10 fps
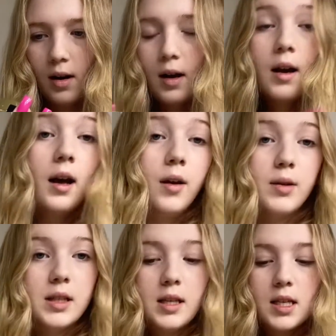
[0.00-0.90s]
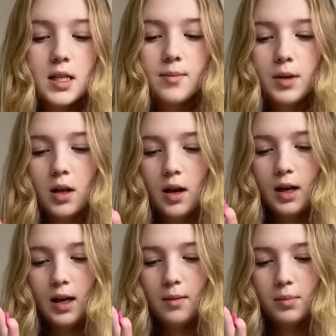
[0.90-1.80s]
Anyways, this is the
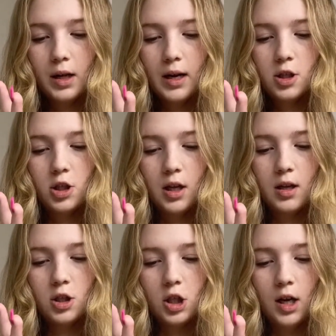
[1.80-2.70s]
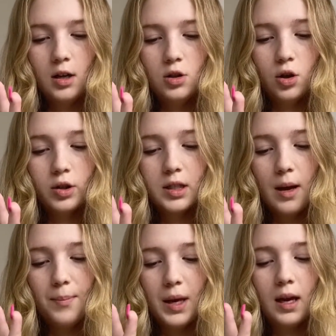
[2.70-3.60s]
Milani blush in the shade Dulce
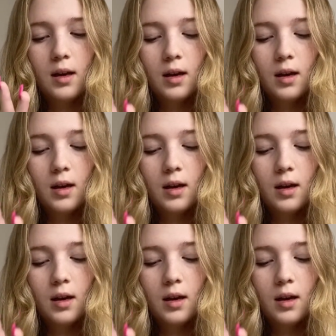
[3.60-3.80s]
Pink,